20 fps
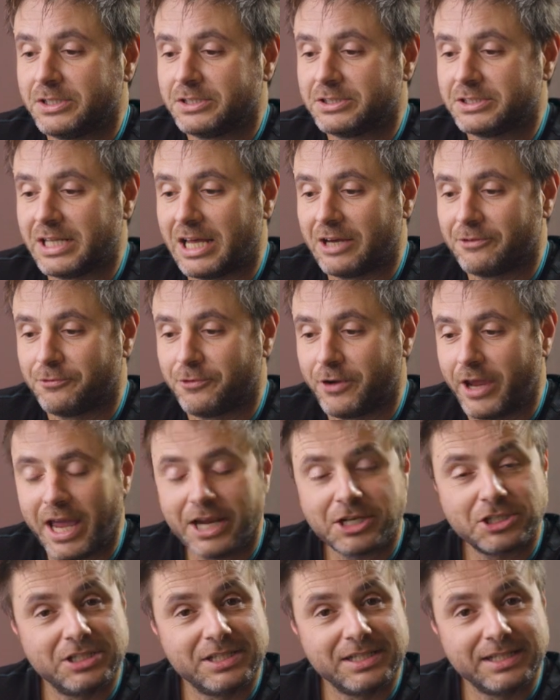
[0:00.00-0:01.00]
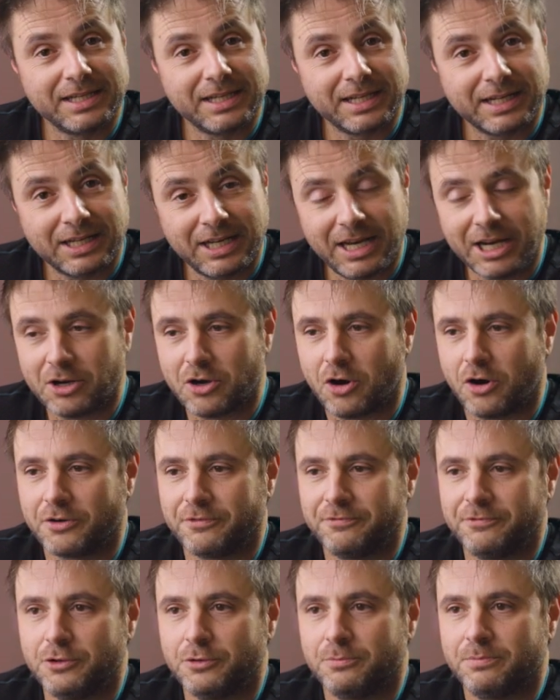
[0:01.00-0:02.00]
So now if we actually click
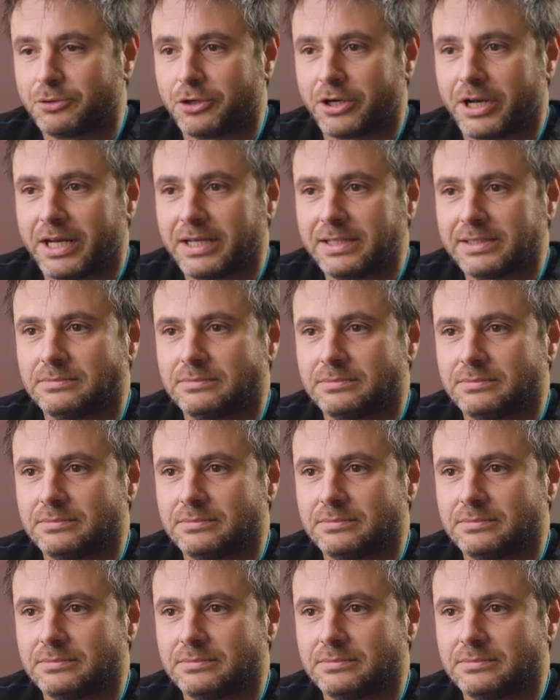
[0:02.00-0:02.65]
on view product,